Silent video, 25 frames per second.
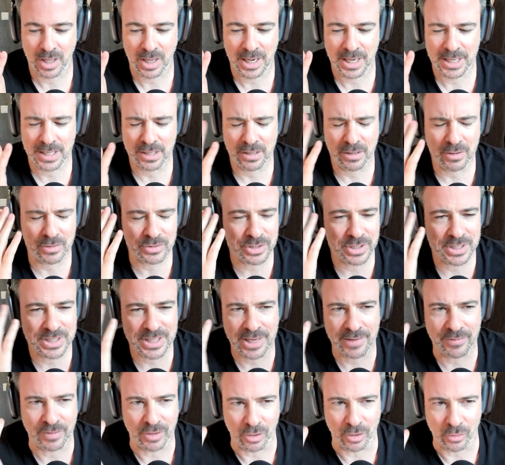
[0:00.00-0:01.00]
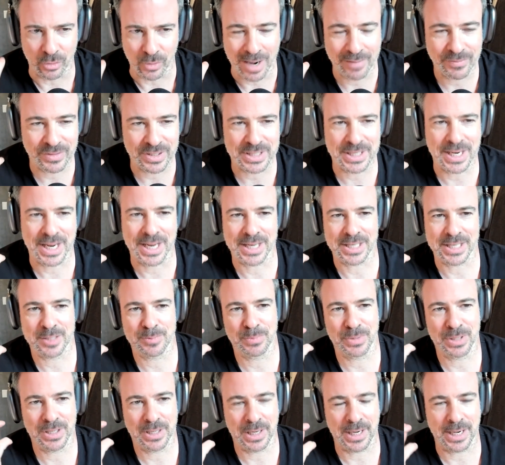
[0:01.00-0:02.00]
I don't know, I was going to say even gravitas,
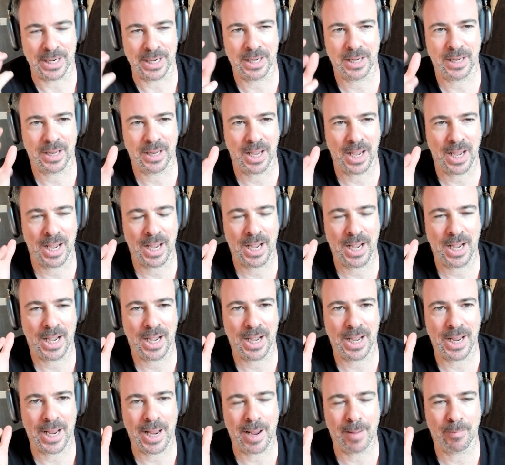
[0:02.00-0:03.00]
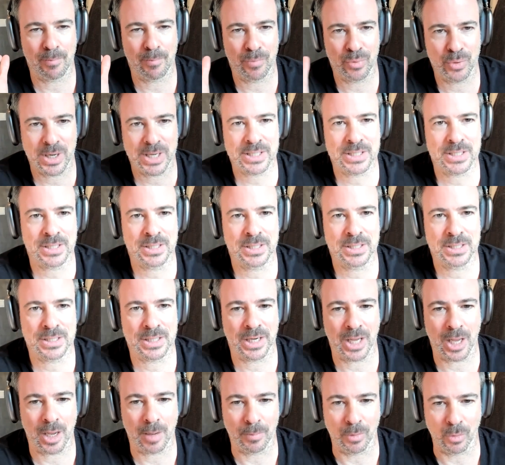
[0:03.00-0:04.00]
but like I am present
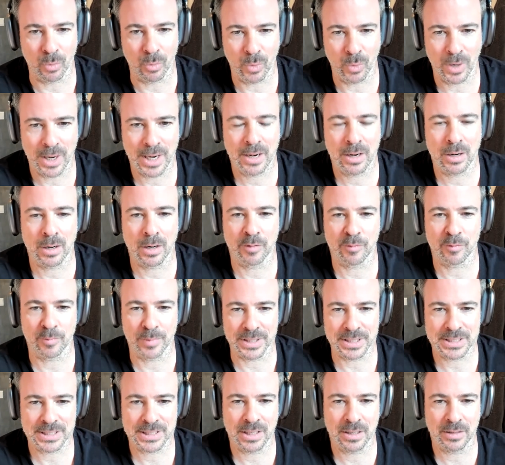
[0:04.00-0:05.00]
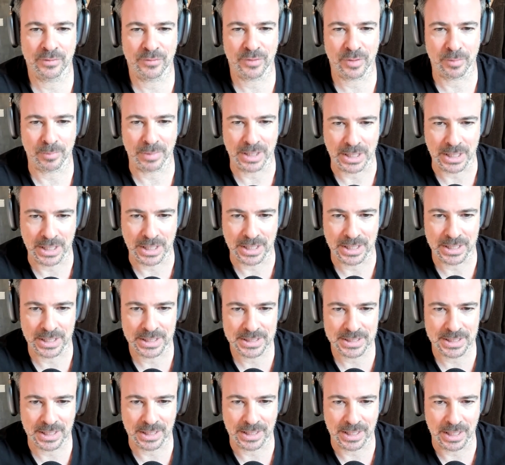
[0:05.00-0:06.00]
and I am aware of myself and my
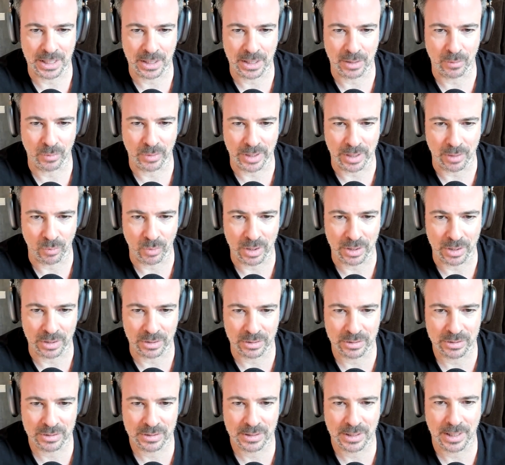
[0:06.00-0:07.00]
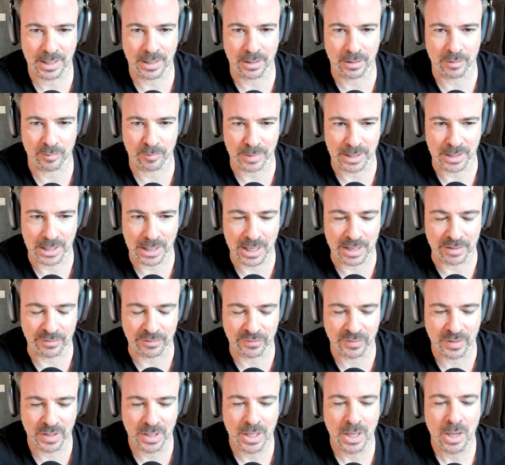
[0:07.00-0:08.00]
needs and getting what I want out of my
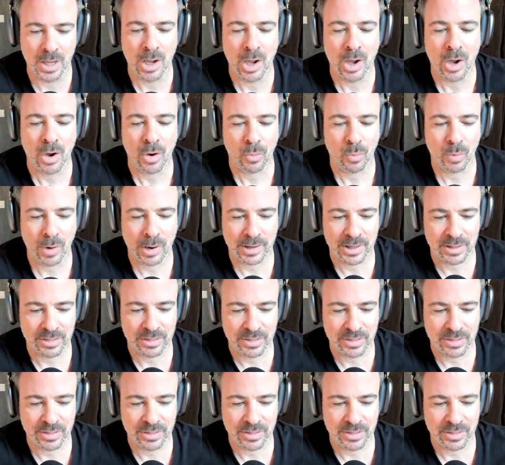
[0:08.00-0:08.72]
life. Where I